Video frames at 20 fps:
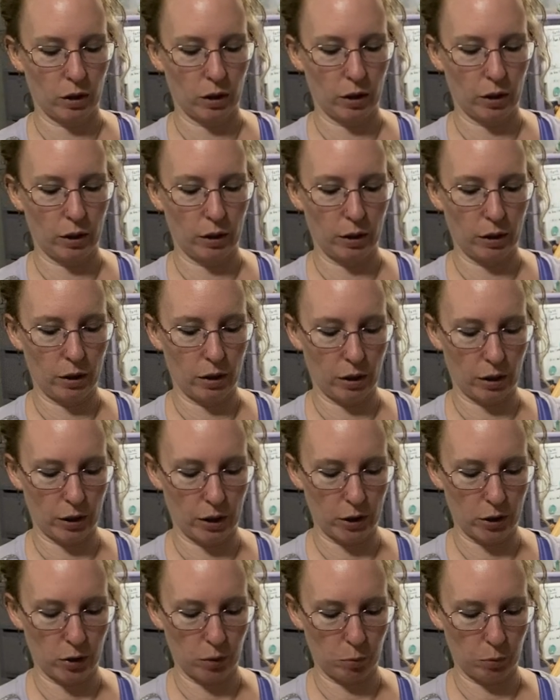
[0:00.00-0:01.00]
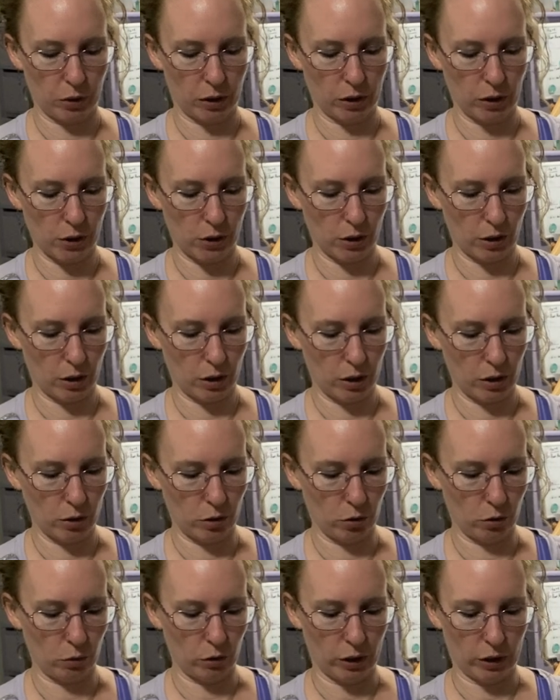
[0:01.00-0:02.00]
a night because I
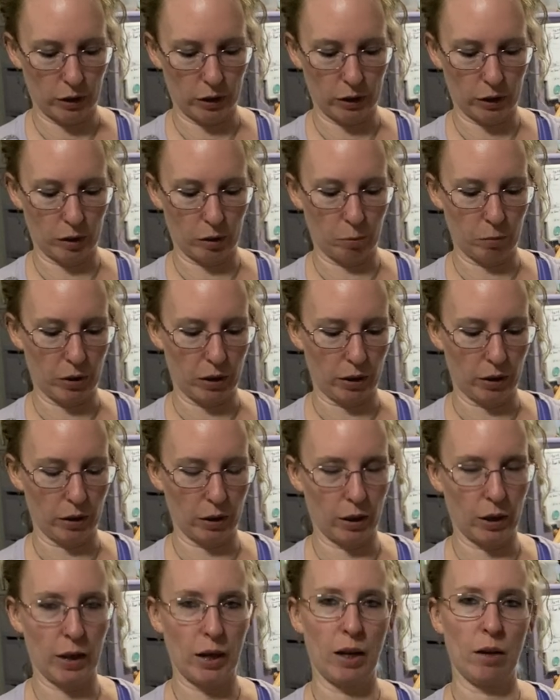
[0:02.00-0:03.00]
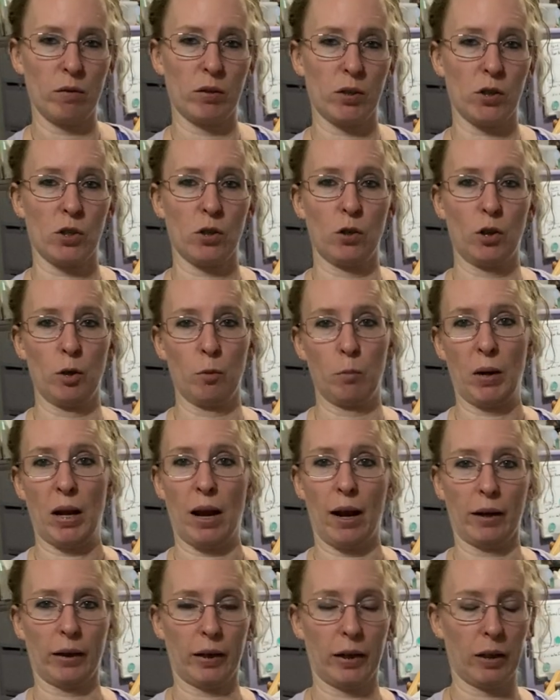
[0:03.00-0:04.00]
do need to get to bed. I haven't started
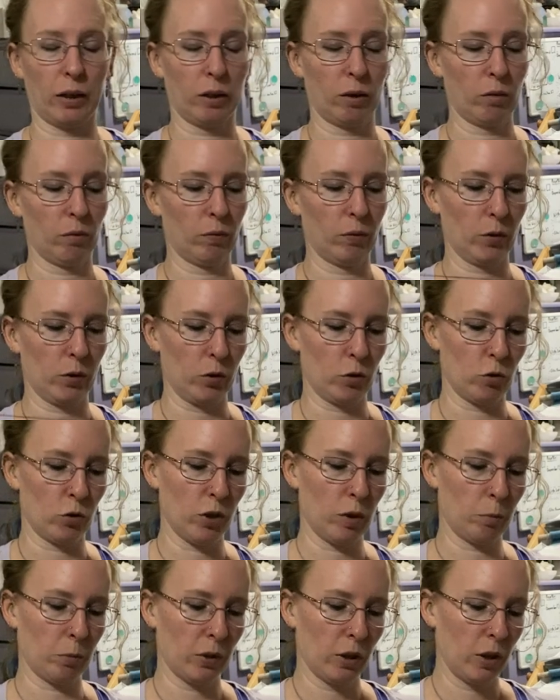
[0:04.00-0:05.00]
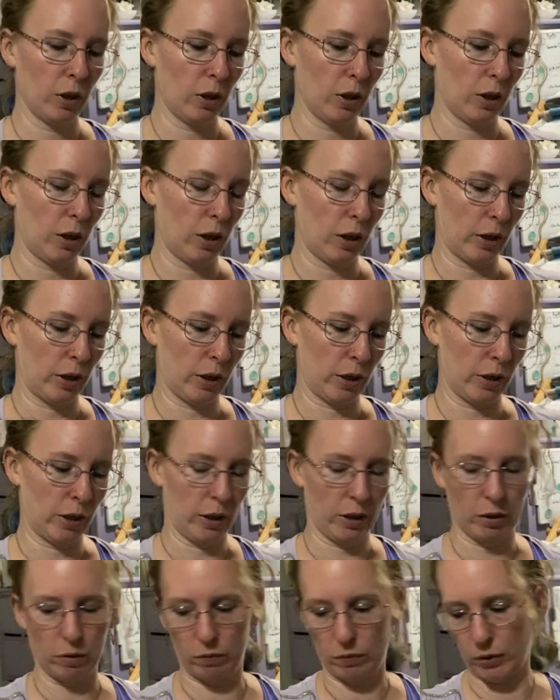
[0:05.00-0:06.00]
packing for the trip. I
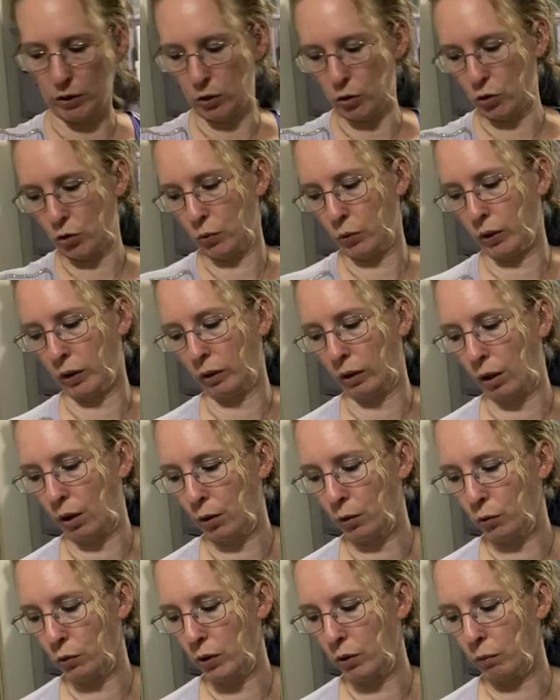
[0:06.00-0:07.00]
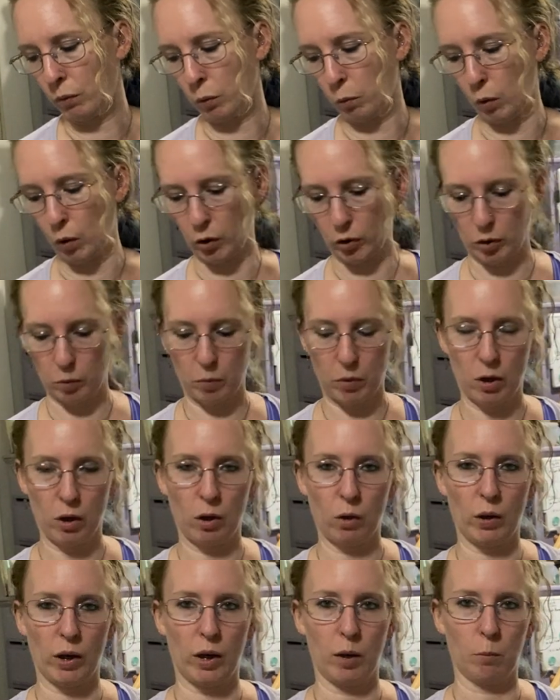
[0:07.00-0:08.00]
need to finish doing laundry for work tomorrow.
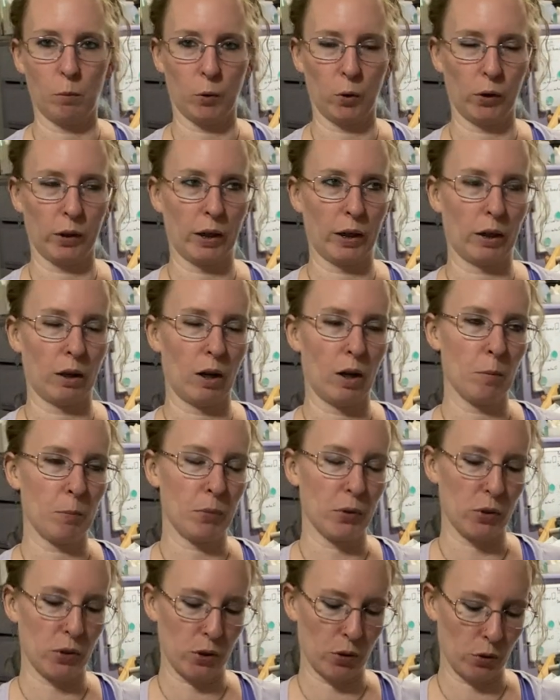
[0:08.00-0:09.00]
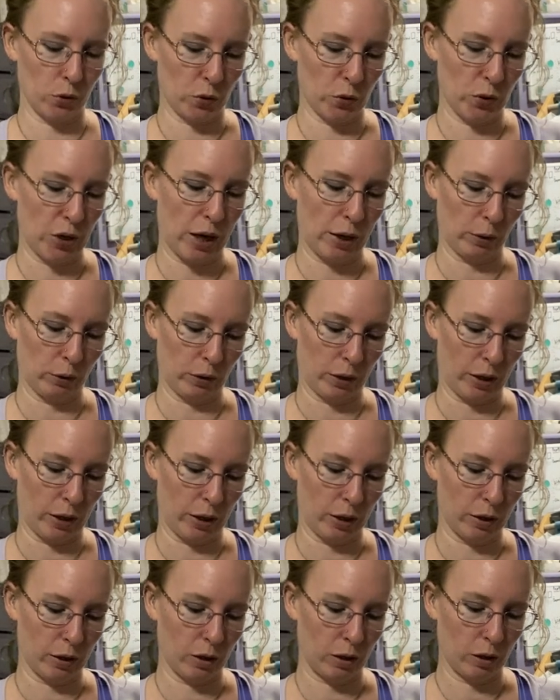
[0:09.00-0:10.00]
I am working up until
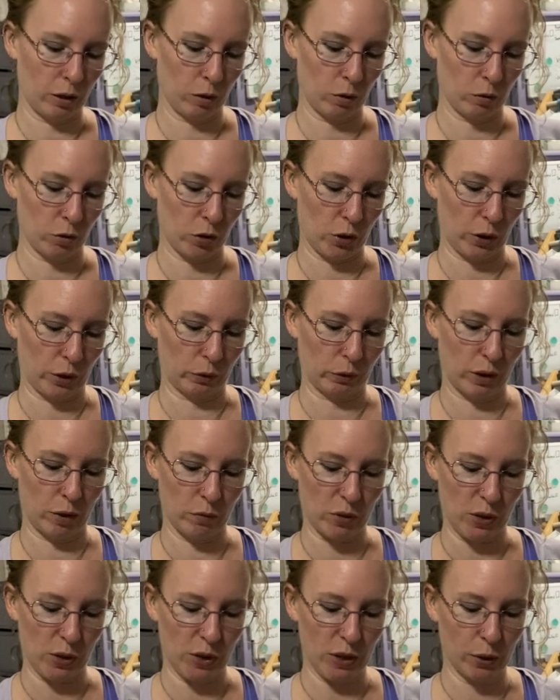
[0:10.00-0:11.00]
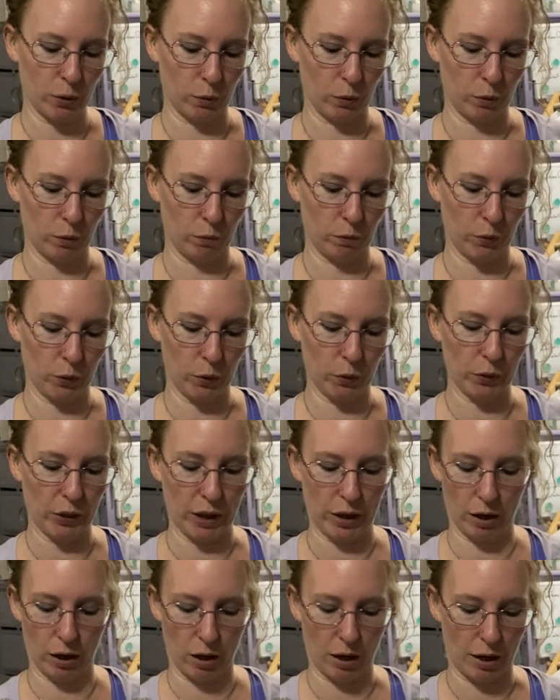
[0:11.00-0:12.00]
Saturday, so I don't have a single full
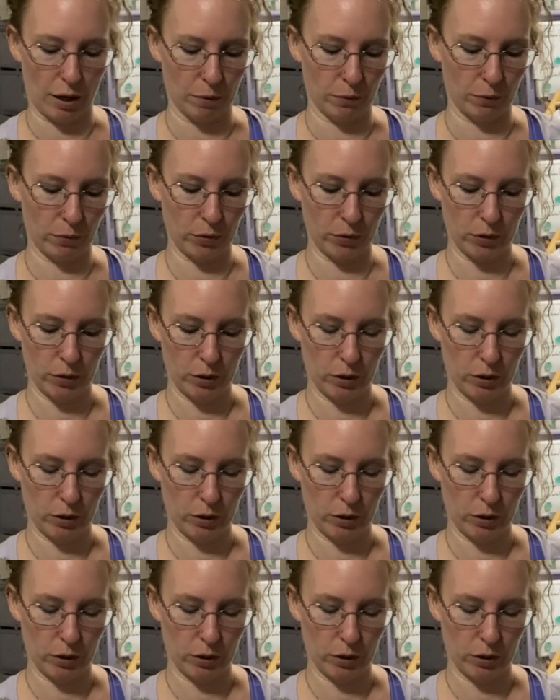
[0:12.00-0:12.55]
day off